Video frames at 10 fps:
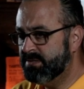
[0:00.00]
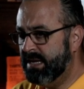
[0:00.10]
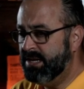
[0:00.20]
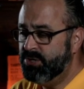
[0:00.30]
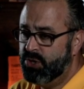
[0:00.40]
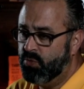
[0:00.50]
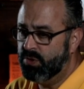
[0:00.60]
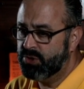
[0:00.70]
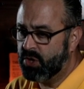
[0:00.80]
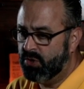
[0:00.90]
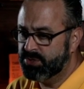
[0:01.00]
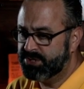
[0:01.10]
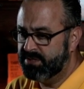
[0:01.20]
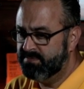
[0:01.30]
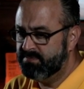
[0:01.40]
and no one calls
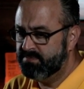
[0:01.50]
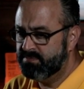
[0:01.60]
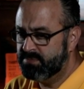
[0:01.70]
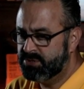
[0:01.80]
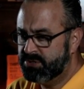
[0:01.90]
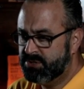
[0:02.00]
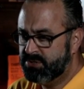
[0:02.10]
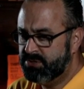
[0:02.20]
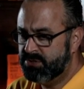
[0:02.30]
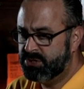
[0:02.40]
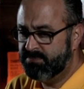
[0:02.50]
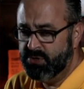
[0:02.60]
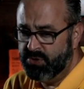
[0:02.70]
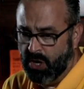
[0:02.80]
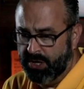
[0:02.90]
them to
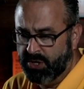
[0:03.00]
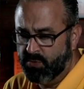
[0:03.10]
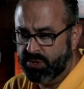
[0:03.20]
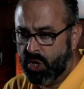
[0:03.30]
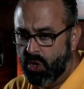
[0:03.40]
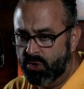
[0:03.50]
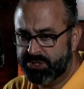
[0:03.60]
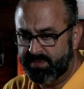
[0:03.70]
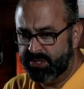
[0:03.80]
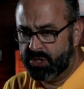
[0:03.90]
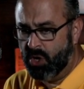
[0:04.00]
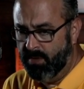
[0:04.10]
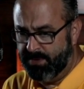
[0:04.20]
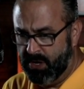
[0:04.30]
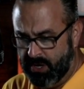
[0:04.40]
boot on it? No one calls them on the
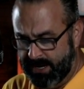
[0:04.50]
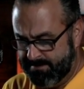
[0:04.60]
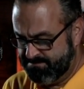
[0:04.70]
carpet on it.